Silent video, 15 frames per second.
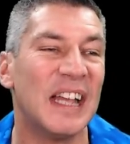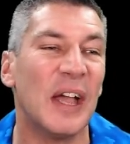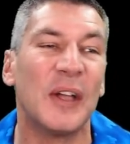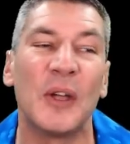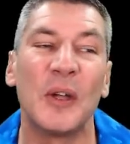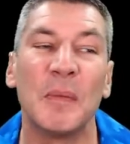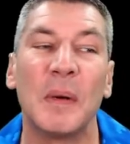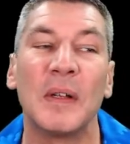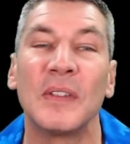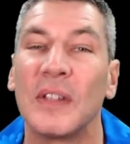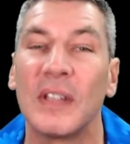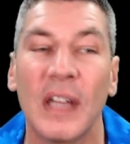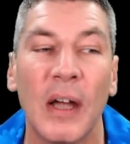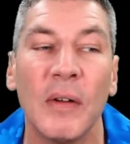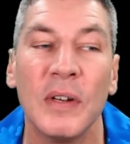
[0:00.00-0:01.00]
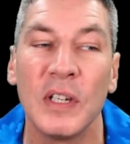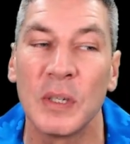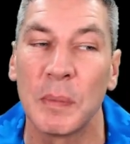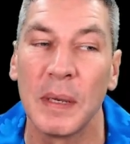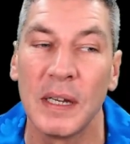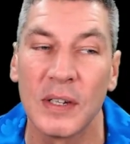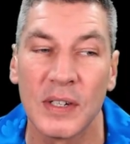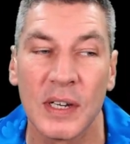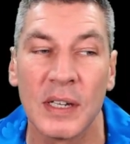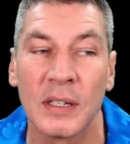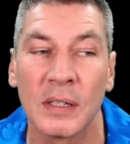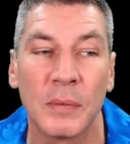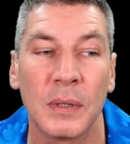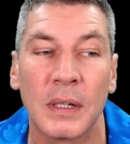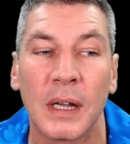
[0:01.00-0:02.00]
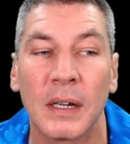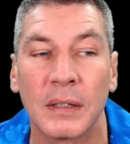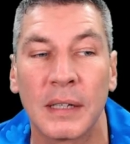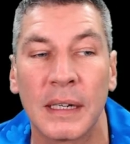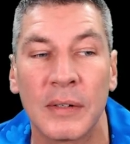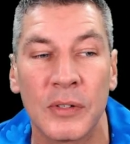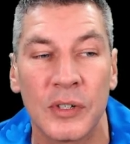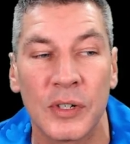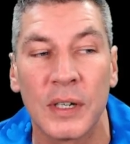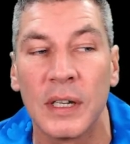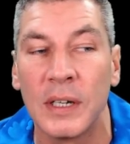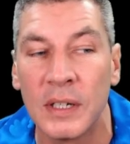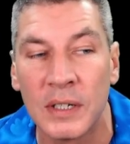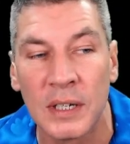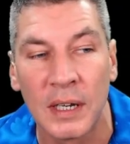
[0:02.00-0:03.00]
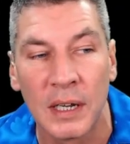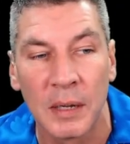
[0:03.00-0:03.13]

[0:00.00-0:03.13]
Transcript: Humans are the only species that would cut down trees,